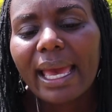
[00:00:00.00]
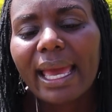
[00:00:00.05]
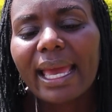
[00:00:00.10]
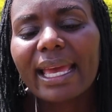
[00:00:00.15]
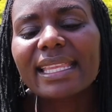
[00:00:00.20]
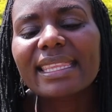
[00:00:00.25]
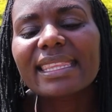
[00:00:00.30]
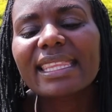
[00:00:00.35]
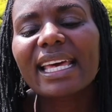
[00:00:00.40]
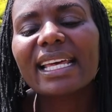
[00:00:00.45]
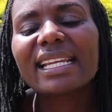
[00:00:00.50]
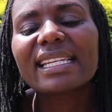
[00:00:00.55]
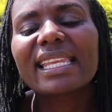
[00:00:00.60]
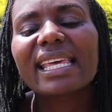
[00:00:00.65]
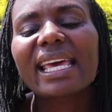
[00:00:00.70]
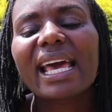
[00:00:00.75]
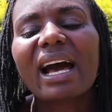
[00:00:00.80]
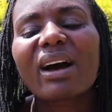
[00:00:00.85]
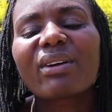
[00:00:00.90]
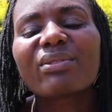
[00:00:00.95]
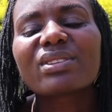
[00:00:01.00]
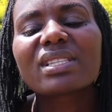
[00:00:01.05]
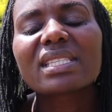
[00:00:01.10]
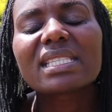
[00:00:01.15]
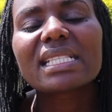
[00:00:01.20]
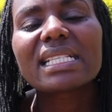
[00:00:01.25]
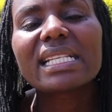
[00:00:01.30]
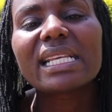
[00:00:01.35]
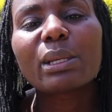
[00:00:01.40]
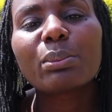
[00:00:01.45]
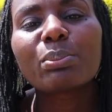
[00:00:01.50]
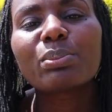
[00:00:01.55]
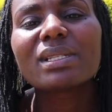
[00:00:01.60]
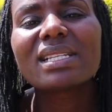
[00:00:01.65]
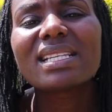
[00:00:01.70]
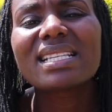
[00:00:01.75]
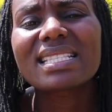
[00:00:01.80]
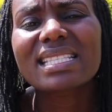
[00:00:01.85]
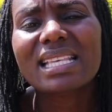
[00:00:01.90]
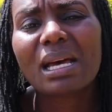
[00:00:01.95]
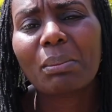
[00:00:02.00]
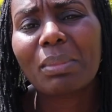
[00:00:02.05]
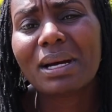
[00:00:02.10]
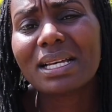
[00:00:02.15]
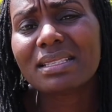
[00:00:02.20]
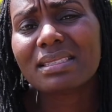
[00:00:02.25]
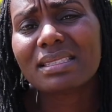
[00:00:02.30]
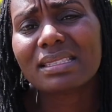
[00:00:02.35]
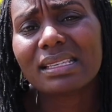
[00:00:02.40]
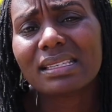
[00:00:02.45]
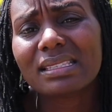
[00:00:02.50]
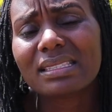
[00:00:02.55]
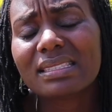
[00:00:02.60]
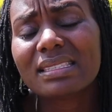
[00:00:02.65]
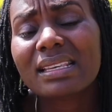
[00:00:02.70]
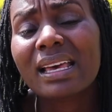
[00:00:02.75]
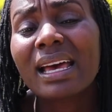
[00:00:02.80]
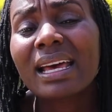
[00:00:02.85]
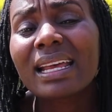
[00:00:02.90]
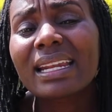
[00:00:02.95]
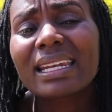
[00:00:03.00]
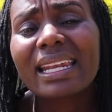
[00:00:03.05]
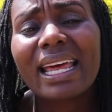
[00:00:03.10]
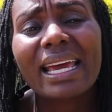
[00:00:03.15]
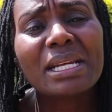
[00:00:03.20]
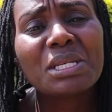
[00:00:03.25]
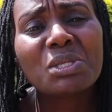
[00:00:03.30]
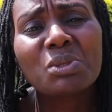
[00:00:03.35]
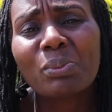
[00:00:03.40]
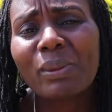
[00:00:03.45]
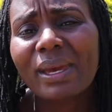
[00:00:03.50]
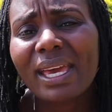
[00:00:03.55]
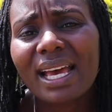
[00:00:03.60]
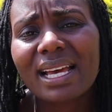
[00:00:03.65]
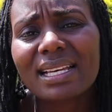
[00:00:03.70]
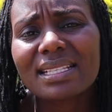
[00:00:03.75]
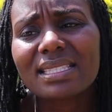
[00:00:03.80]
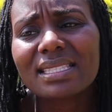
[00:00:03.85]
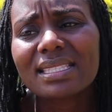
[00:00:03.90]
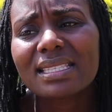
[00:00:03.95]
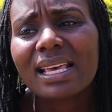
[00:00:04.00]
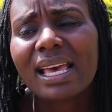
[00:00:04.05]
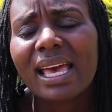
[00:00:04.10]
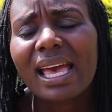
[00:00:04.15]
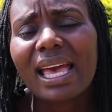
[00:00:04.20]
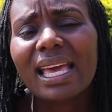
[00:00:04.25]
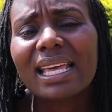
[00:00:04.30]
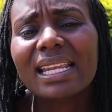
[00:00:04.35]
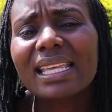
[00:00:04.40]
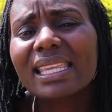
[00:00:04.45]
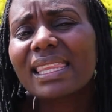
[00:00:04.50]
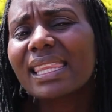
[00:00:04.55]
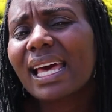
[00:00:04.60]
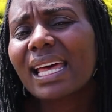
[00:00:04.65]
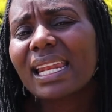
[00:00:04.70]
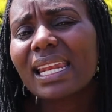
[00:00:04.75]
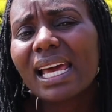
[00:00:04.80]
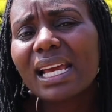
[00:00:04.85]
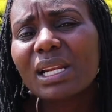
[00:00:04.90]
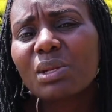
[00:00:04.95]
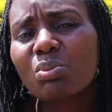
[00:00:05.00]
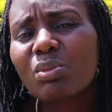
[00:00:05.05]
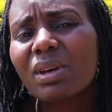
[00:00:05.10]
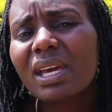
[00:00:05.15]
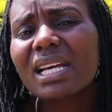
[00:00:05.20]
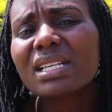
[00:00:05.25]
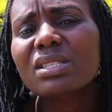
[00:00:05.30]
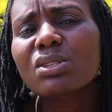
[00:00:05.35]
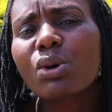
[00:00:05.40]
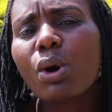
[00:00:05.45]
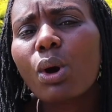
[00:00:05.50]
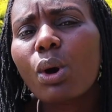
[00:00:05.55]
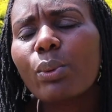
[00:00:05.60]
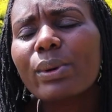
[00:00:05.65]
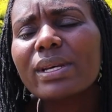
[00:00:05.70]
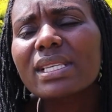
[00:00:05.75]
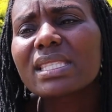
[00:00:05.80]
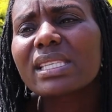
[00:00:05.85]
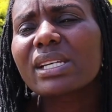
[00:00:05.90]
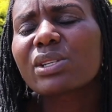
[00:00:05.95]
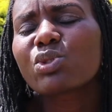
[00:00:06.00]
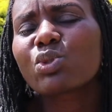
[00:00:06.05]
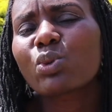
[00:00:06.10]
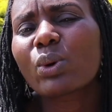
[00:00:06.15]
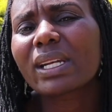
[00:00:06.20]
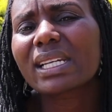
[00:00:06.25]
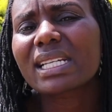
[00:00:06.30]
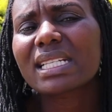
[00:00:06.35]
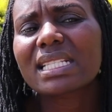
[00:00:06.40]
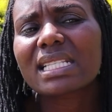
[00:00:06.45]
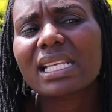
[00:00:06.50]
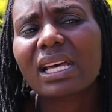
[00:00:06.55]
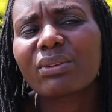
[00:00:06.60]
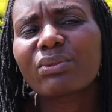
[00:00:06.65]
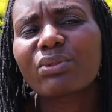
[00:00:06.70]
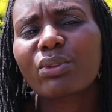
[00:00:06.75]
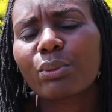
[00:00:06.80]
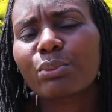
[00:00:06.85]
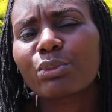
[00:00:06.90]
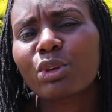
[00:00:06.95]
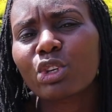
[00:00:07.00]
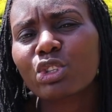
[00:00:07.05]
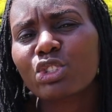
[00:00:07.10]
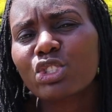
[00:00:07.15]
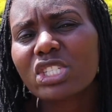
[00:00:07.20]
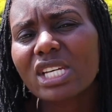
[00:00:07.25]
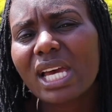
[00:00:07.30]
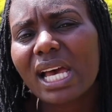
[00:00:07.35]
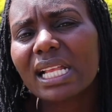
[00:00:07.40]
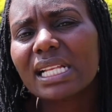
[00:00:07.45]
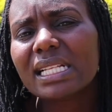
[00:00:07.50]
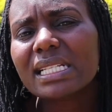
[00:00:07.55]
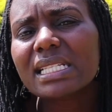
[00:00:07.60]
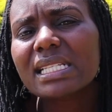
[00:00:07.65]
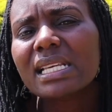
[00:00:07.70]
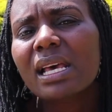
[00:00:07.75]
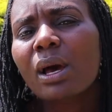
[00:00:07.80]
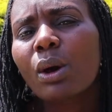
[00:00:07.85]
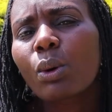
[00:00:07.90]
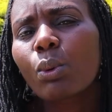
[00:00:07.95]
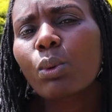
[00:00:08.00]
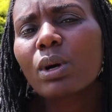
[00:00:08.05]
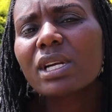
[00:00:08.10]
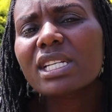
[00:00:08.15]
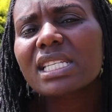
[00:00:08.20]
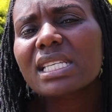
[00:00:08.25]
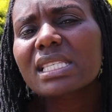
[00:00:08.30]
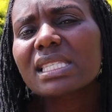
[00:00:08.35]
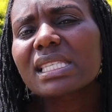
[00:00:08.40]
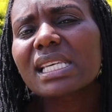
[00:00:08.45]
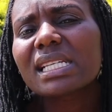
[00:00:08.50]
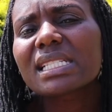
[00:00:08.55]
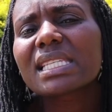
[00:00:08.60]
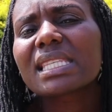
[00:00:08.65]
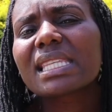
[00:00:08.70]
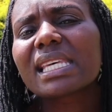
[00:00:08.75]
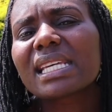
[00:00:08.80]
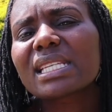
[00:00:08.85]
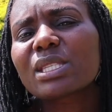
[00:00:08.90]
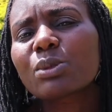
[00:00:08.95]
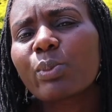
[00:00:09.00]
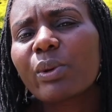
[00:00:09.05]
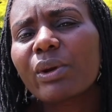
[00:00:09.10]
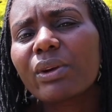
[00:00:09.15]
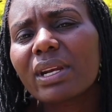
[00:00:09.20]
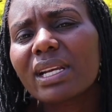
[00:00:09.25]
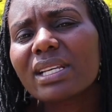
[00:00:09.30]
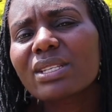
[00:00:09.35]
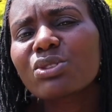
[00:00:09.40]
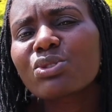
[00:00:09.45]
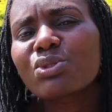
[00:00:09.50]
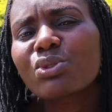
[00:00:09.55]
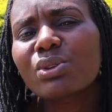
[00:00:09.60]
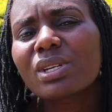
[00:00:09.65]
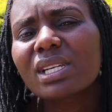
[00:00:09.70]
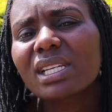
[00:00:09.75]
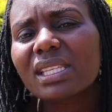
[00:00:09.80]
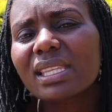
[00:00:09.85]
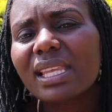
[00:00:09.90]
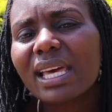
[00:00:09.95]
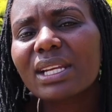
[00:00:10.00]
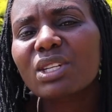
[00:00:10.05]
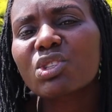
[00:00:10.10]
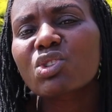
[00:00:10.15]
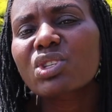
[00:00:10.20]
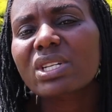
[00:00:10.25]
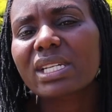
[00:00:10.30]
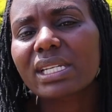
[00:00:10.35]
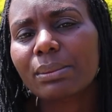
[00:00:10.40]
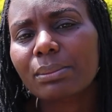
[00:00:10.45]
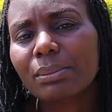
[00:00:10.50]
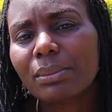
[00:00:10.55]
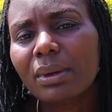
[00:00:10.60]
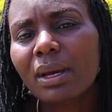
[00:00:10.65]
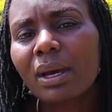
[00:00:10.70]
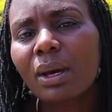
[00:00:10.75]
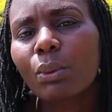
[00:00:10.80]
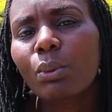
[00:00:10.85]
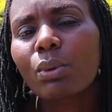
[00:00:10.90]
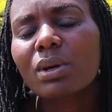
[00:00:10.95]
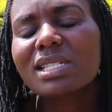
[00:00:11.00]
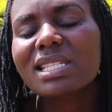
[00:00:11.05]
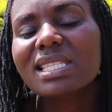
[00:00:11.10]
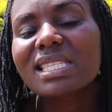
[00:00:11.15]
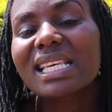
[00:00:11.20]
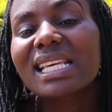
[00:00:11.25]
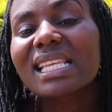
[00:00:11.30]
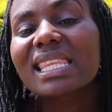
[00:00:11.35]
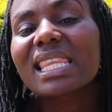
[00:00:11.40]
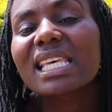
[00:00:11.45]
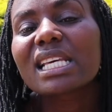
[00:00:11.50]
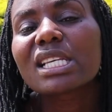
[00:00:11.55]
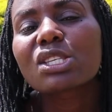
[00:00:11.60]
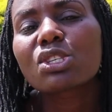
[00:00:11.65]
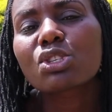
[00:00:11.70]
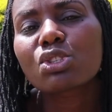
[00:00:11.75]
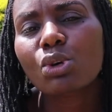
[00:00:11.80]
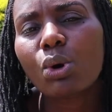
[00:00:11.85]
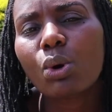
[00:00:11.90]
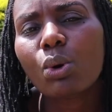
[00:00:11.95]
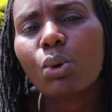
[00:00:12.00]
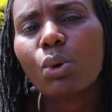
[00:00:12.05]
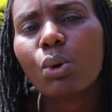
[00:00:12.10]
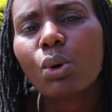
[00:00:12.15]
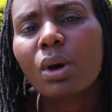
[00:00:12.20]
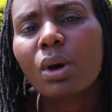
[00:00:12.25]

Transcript: and then they have sleep disturbances, nightmares, and in their nightmares always seek to understand from your child what is it they experienced during their dream, what is it they saw.